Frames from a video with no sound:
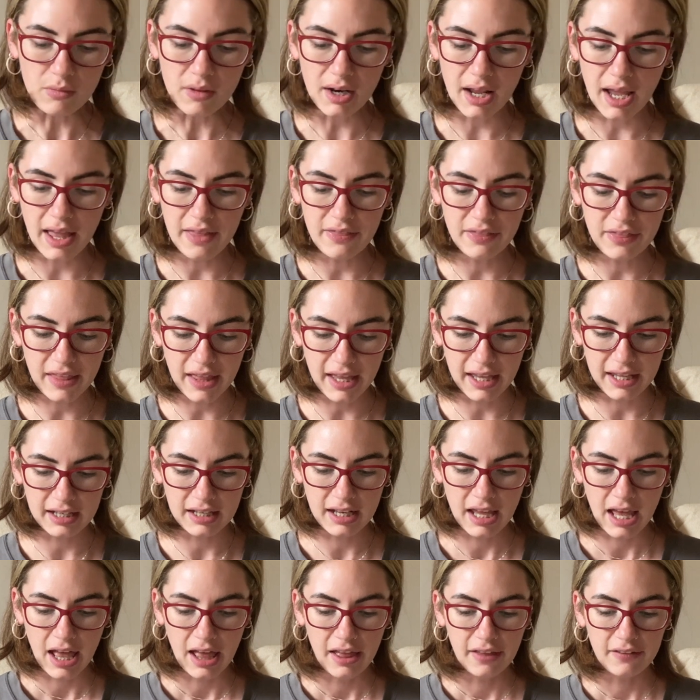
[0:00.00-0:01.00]
And then
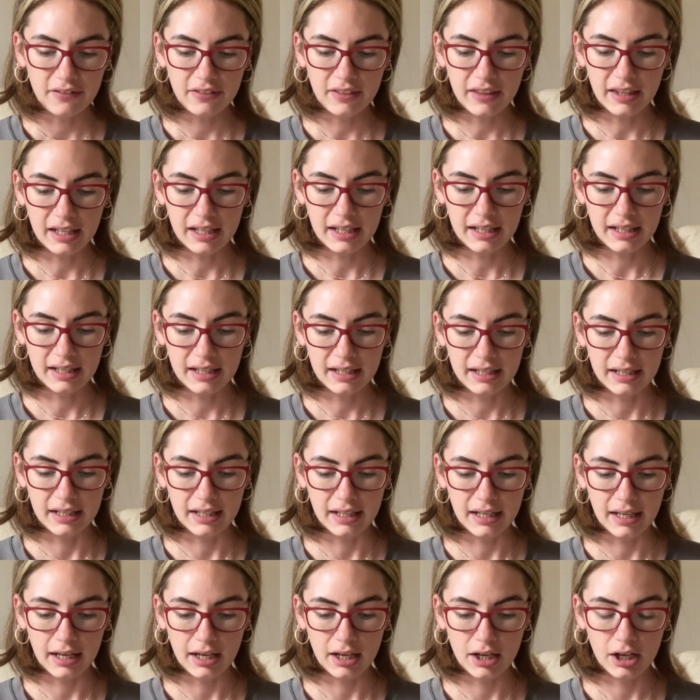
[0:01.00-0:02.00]
the
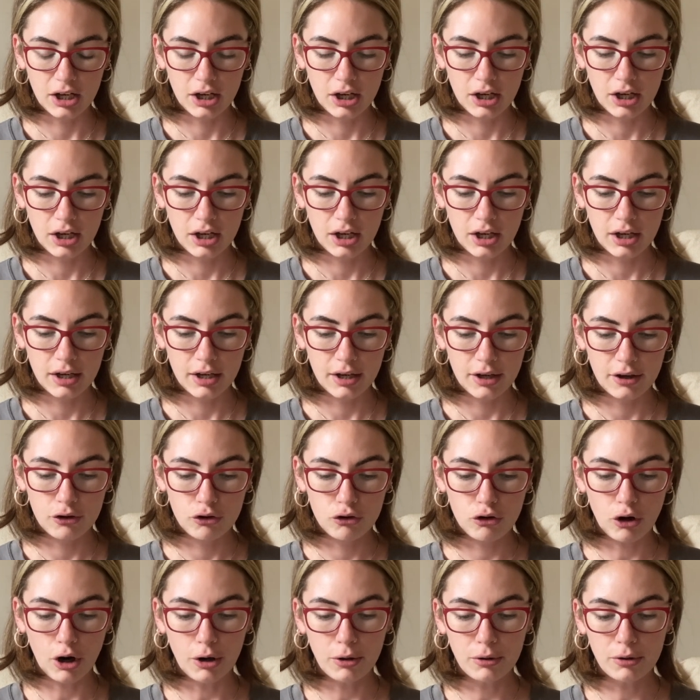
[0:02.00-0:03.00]

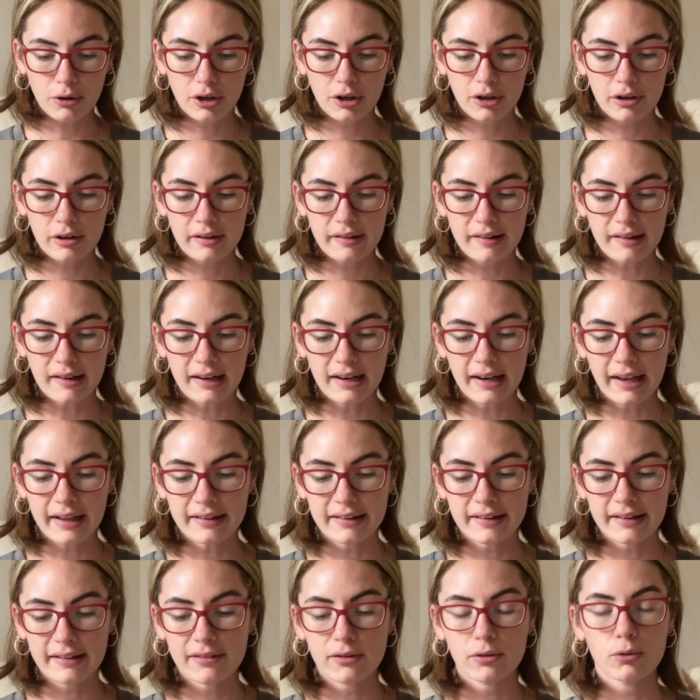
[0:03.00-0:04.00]
crocus
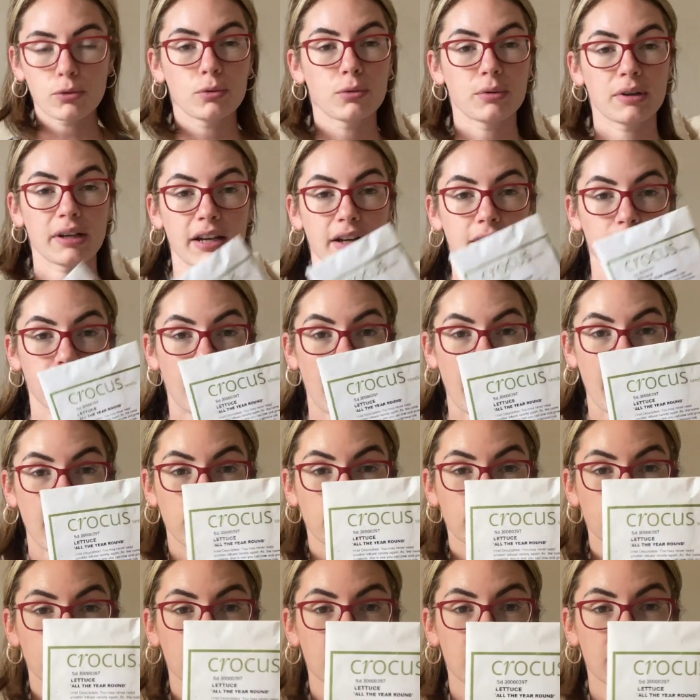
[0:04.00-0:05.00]
lettuce all year
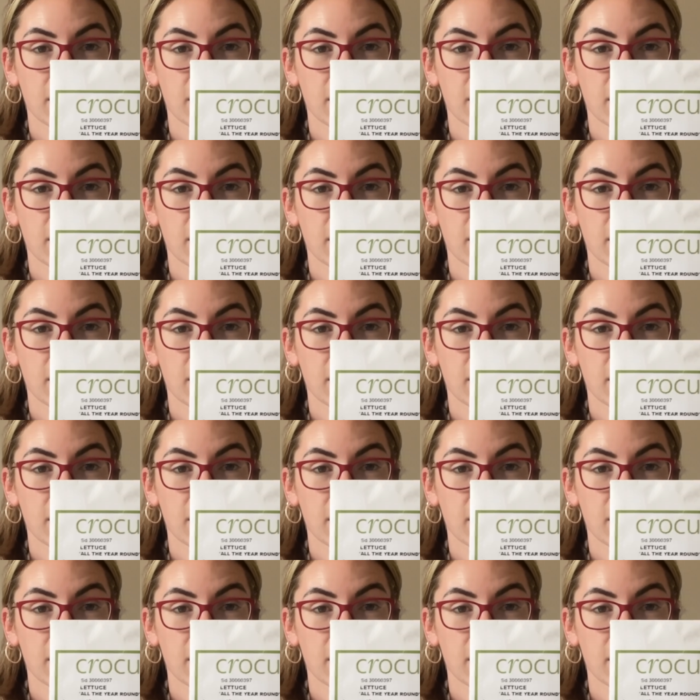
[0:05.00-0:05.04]
round.